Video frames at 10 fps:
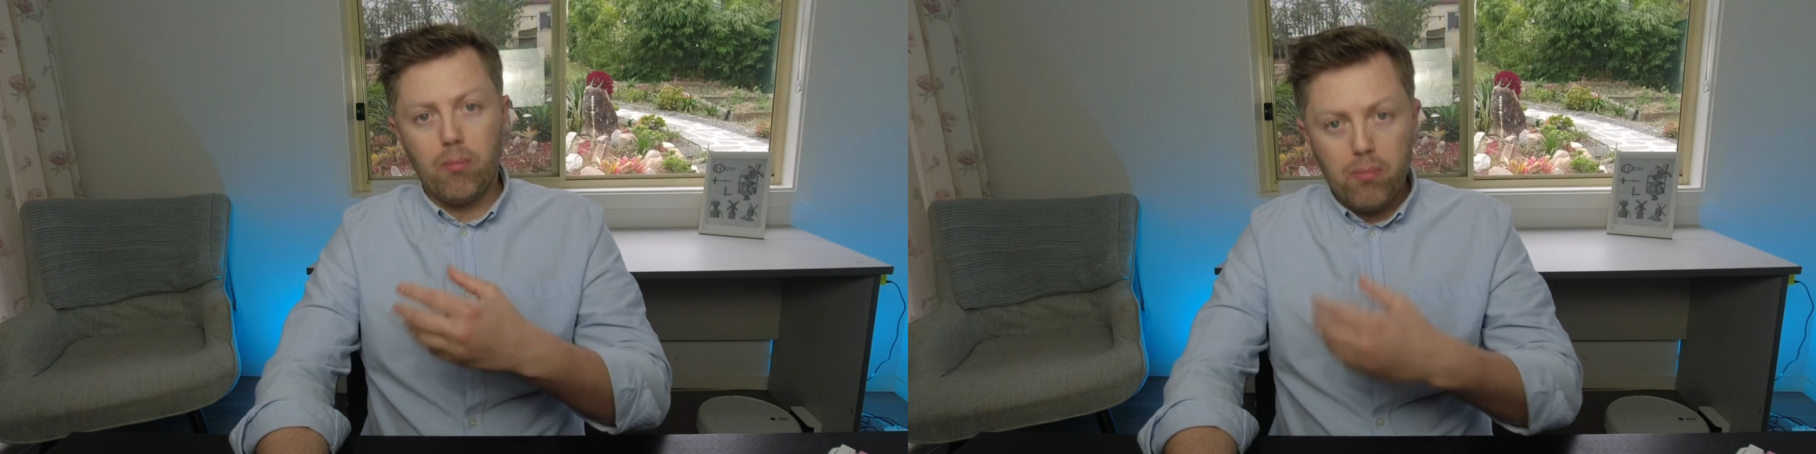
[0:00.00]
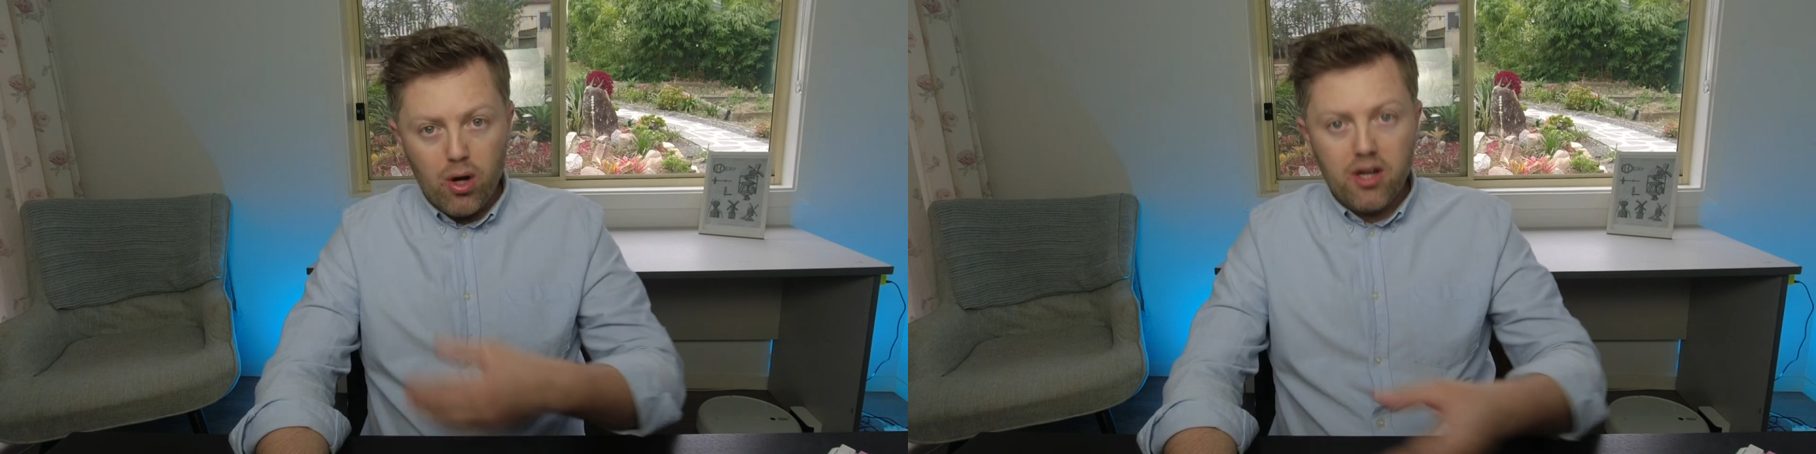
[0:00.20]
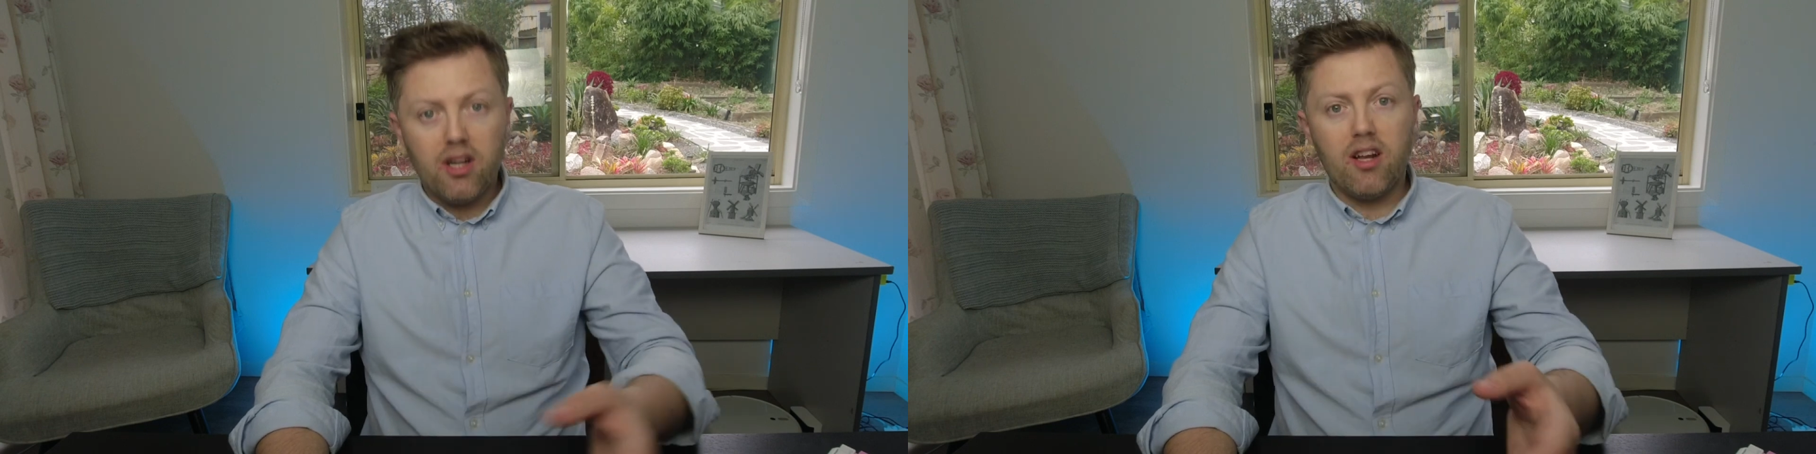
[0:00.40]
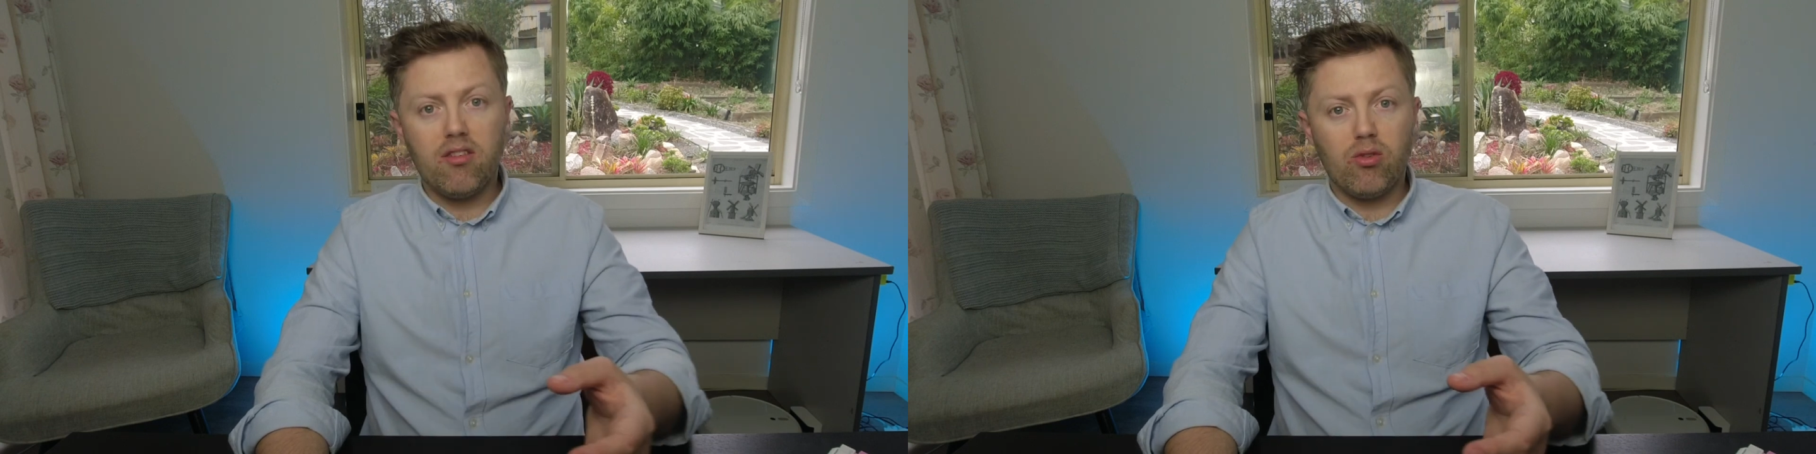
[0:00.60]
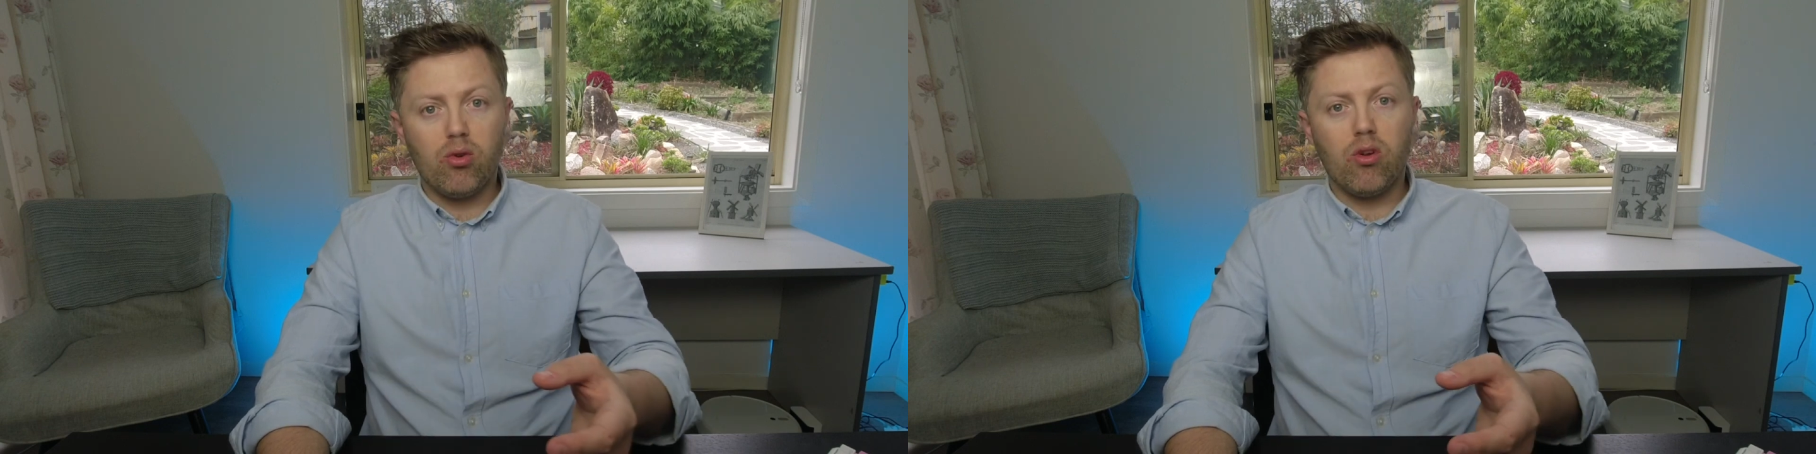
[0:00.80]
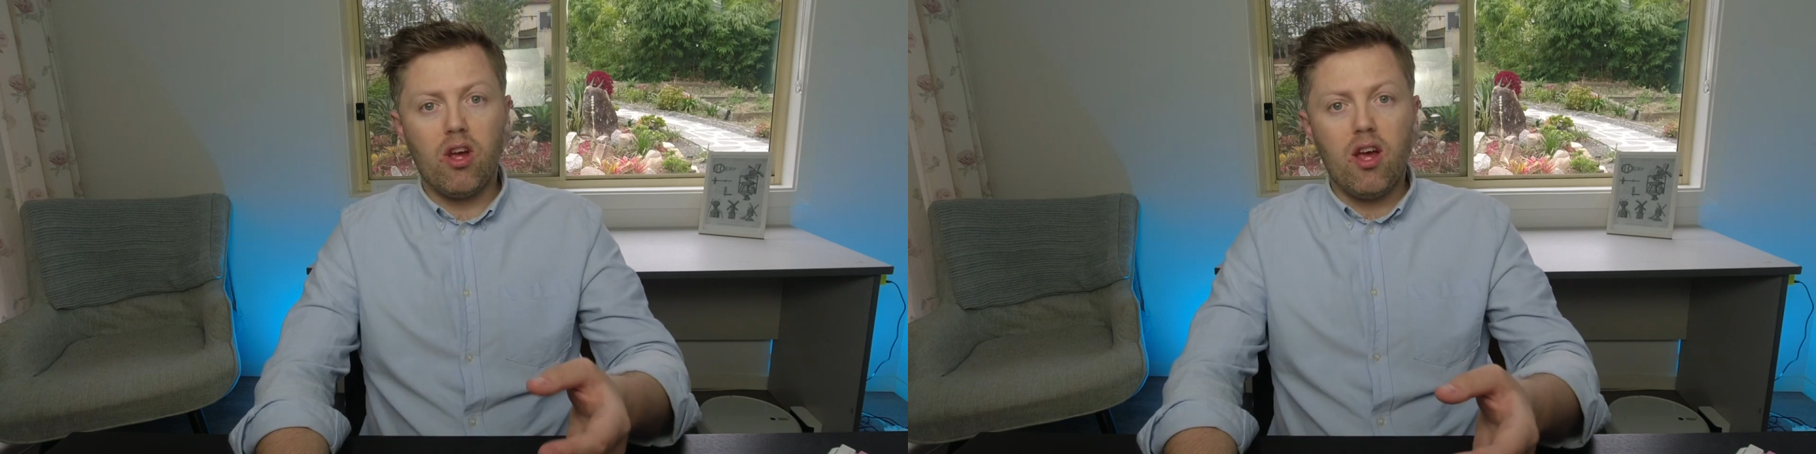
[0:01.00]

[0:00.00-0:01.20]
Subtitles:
put it into